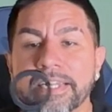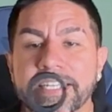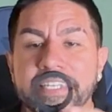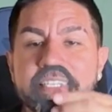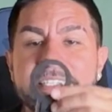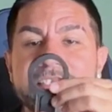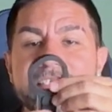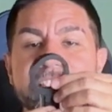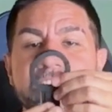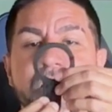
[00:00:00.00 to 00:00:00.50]

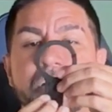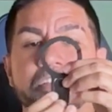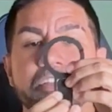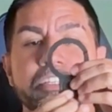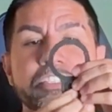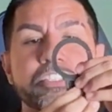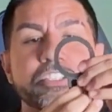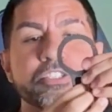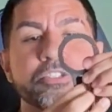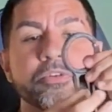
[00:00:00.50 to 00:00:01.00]
is. All
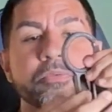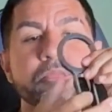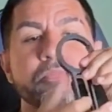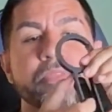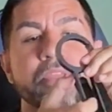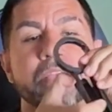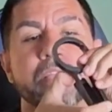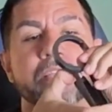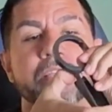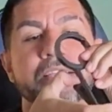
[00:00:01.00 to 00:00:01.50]
you do
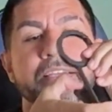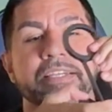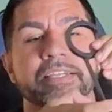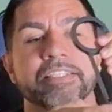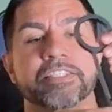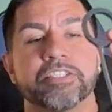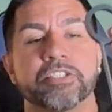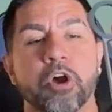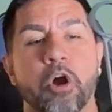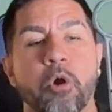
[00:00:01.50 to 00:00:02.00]

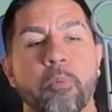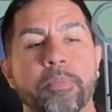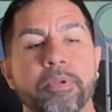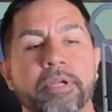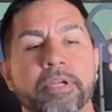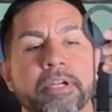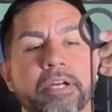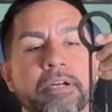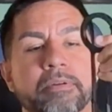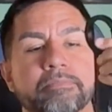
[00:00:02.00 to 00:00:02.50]
is you open
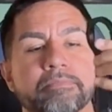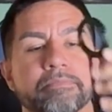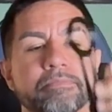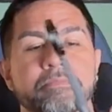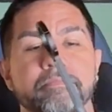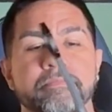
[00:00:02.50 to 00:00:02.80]
it up